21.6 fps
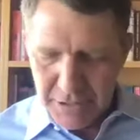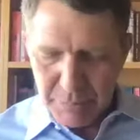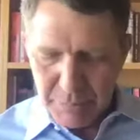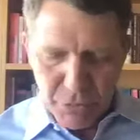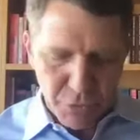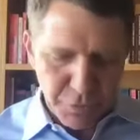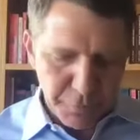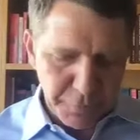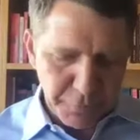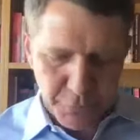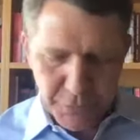
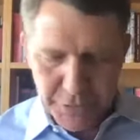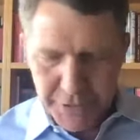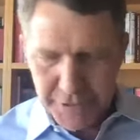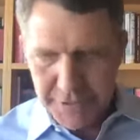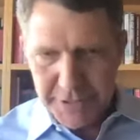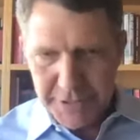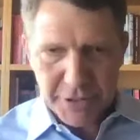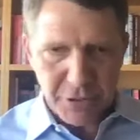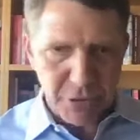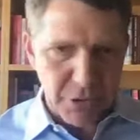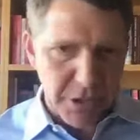move
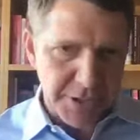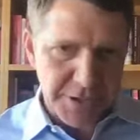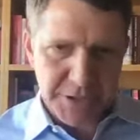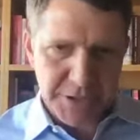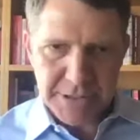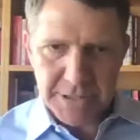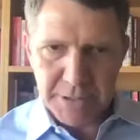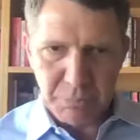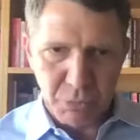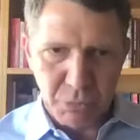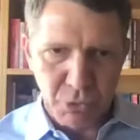freely across
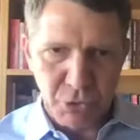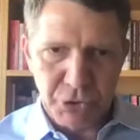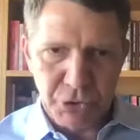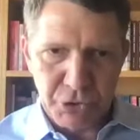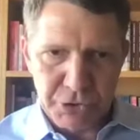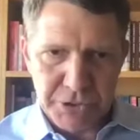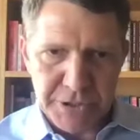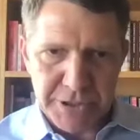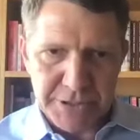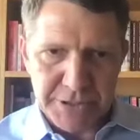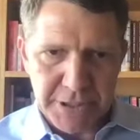state
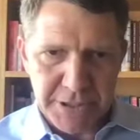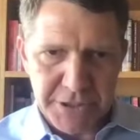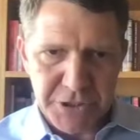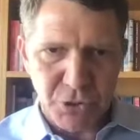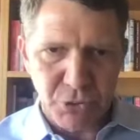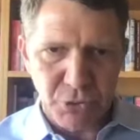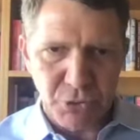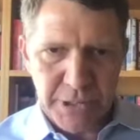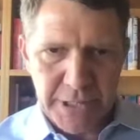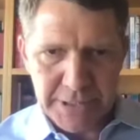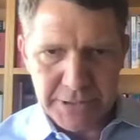borders, it does
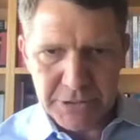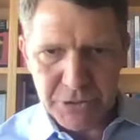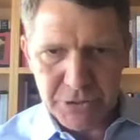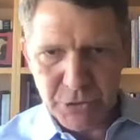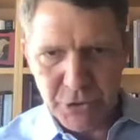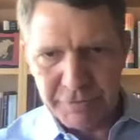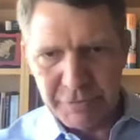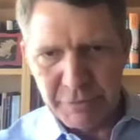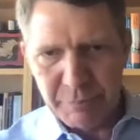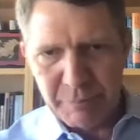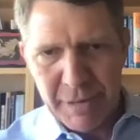create
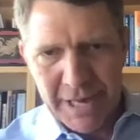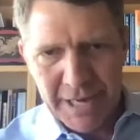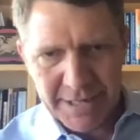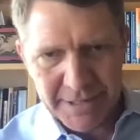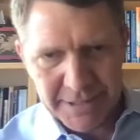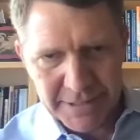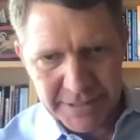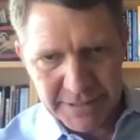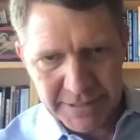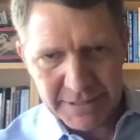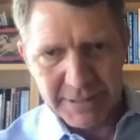sort of a
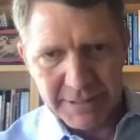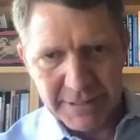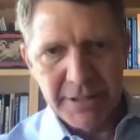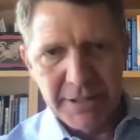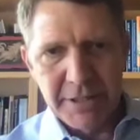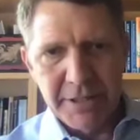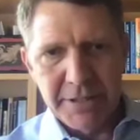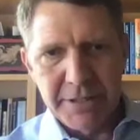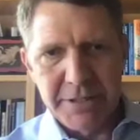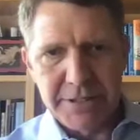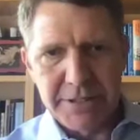magnet
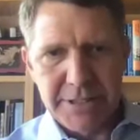to